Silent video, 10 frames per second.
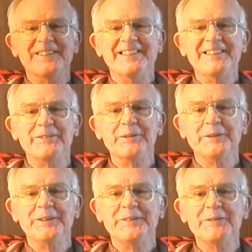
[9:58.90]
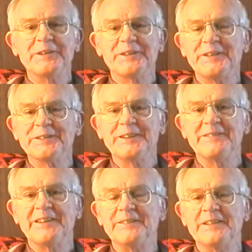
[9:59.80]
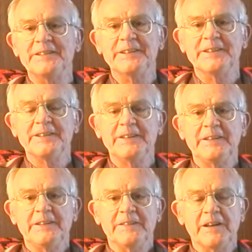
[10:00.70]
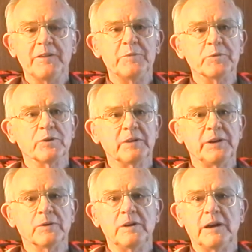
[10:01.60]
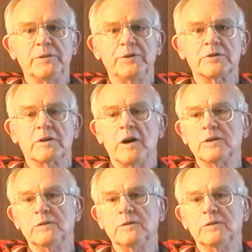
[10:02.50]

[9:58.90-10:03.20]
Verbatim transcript: oh, uh, anyway, we, we went to Tennessee that. And uh, I remember later on I went to